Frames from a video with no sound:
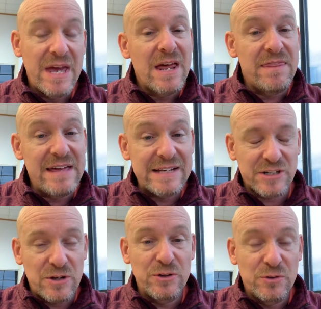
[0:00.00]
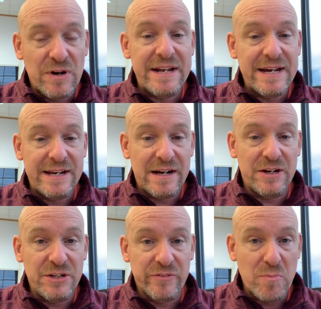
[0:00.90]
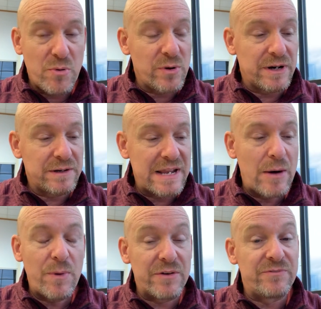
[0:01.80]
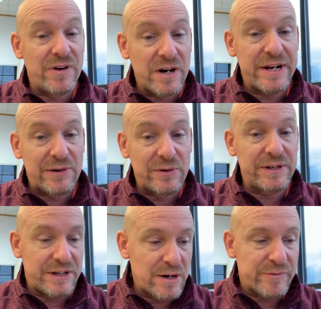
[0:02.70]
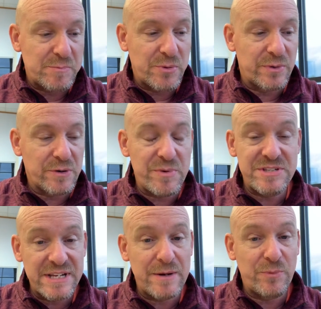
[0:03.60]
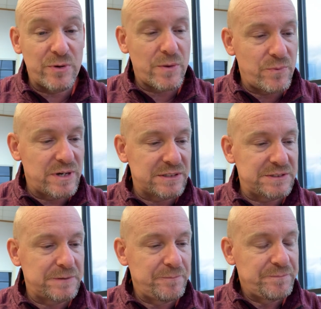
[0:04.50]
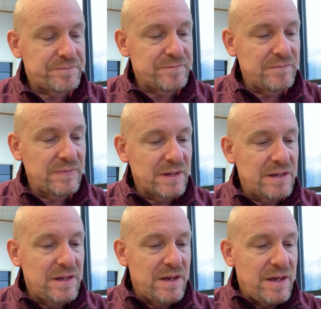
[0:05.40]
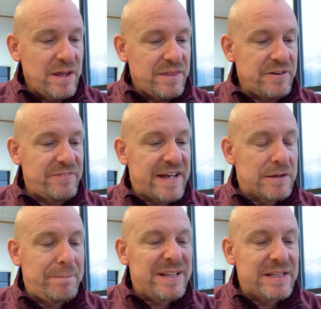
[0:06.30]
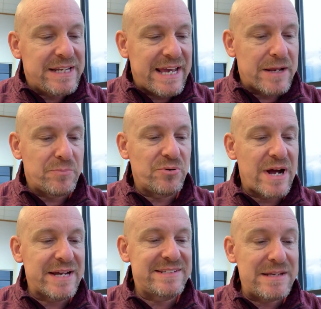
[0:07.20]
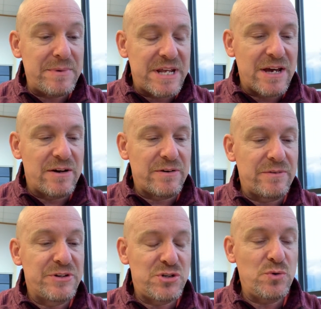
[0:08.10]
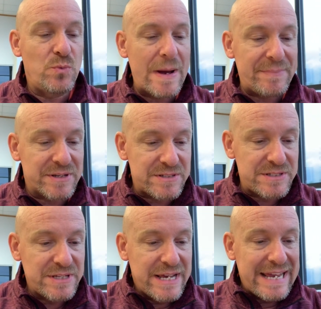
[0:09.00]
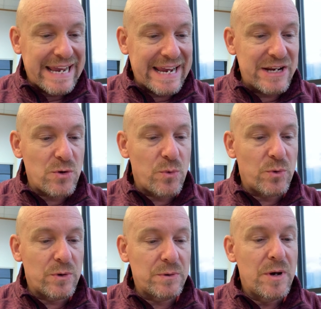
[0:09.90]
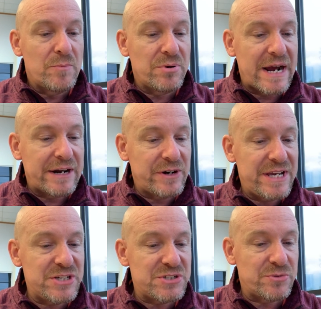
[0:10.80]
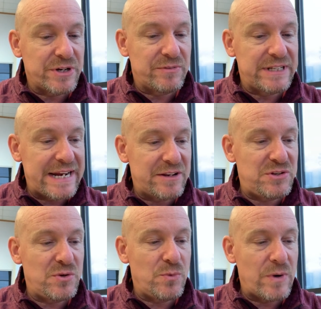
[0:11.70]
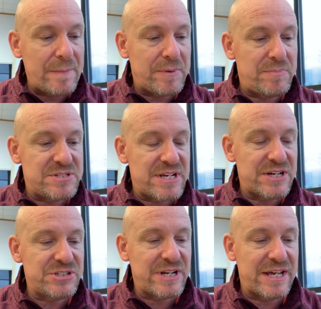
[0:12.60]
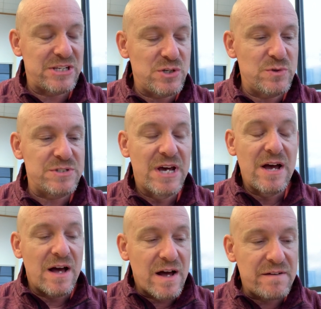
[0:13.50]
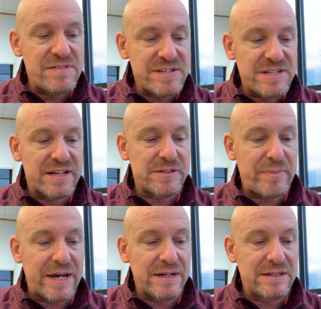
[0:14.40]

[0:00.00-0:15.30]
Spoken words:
That's a clue. Write that down in your report. That went very early in our report, and we said it more than once. The availability and proximity of two weapons and or prior history related to weapon possession and use of the suspect.